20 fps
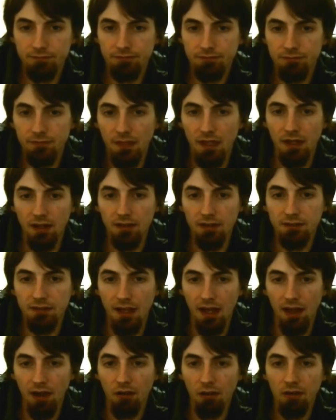yeah.
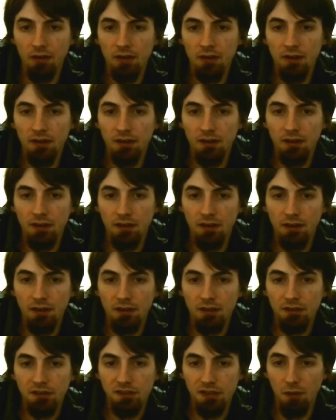Now,
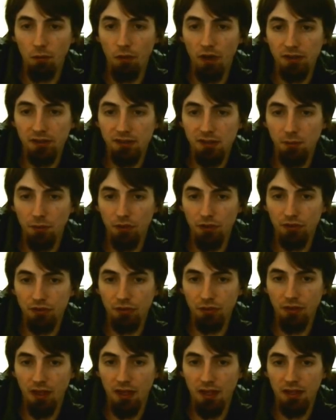somewhat similar
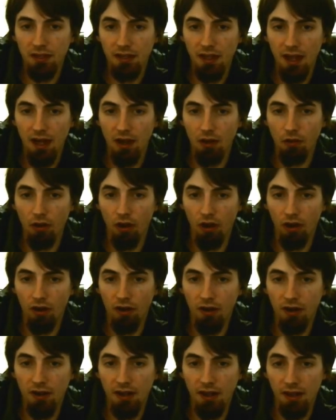to like how
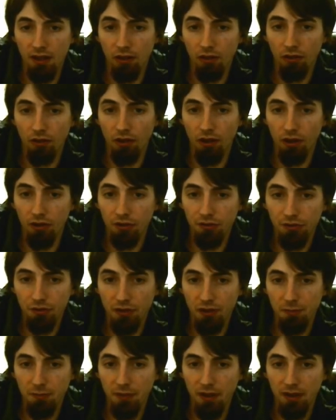R and L are also
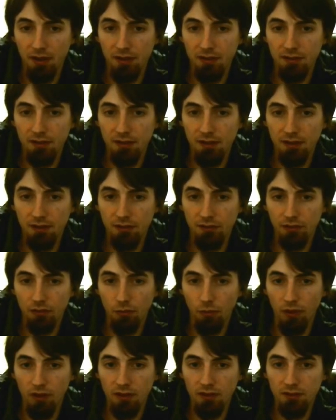combined into
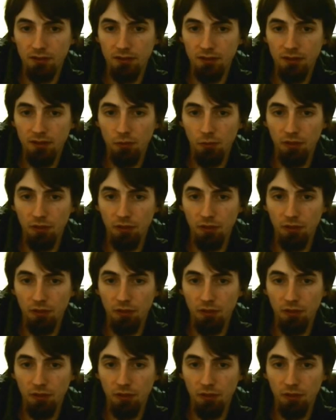one,